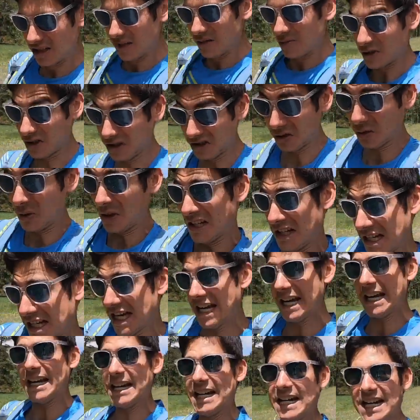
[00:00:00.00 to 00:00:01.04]
almost
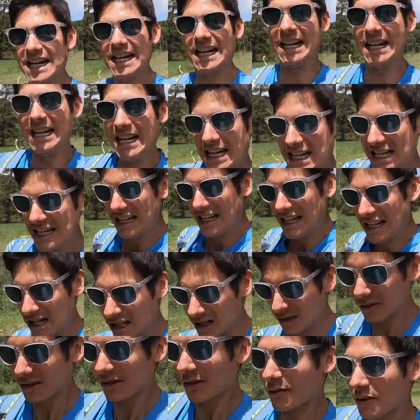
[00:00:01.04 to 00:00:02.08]
20K,
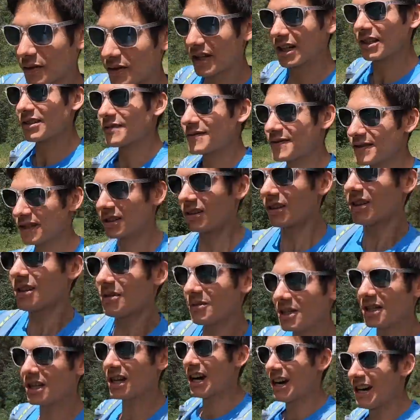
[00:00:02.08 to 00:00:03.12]
uh, several thousand feet of
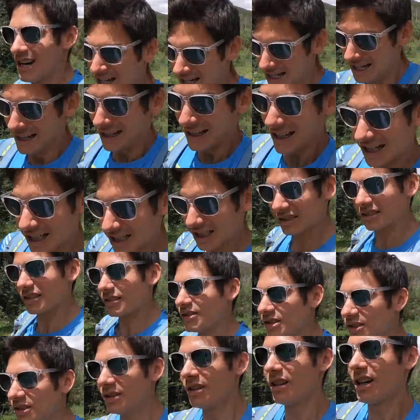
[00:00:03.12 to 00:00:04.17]
climbing, high
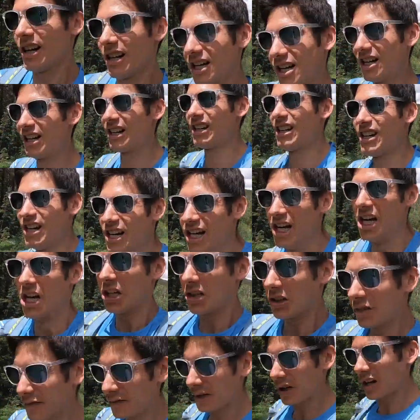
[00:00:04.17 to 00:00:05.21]
altitude,
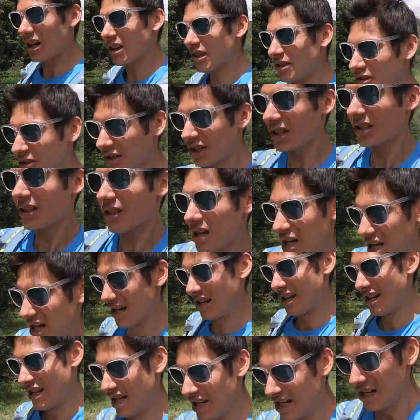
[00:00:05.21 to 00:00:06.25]
good variety of trail.
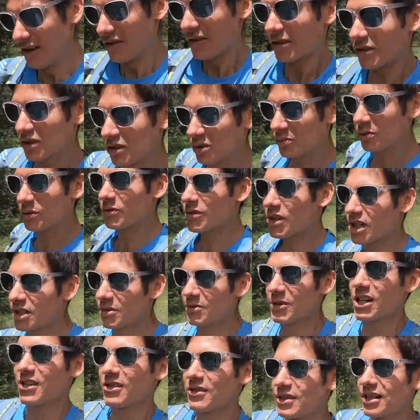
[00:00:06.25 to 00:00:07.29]
This loop in
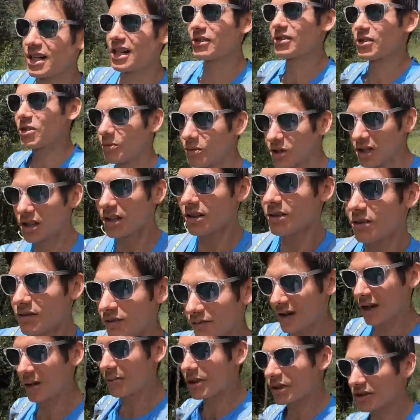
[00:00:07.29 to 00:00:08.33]
Rocky Mountain National Park, you
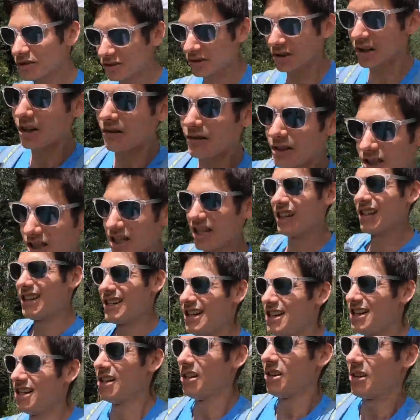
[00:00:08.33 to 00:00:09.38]
can find me on Strava,
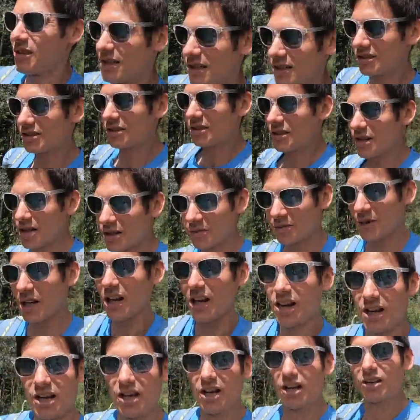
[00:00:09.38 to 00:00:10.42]
Instagram,
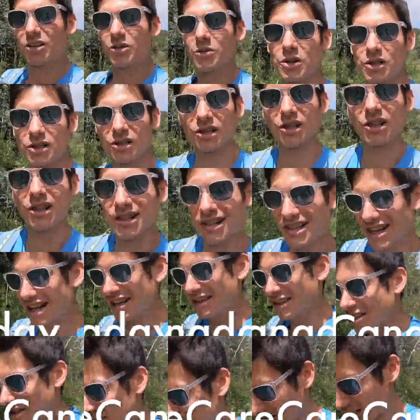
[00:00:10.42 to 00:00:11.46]
Twitter,
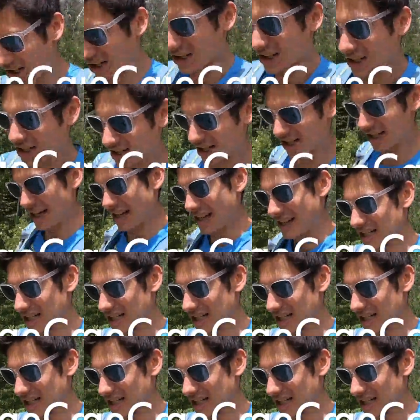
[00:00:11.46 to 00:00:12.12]
at Sage Canaday.